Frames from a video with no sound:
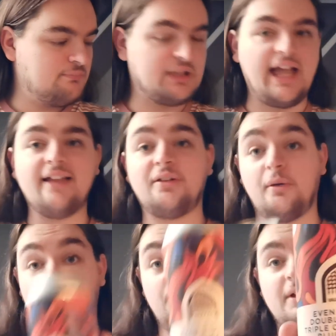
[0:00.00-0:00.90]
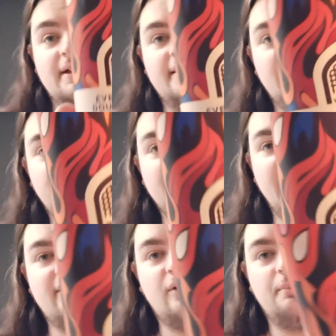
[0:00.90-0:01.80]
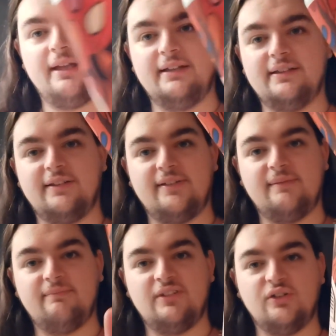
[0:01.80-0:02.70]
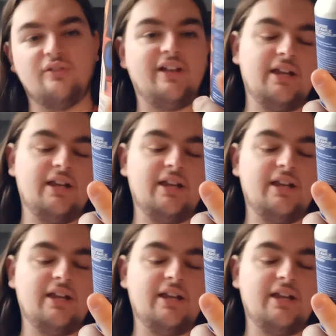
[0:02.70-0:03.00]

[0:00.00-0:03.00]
Picasso. Like Picasso paintings stuff.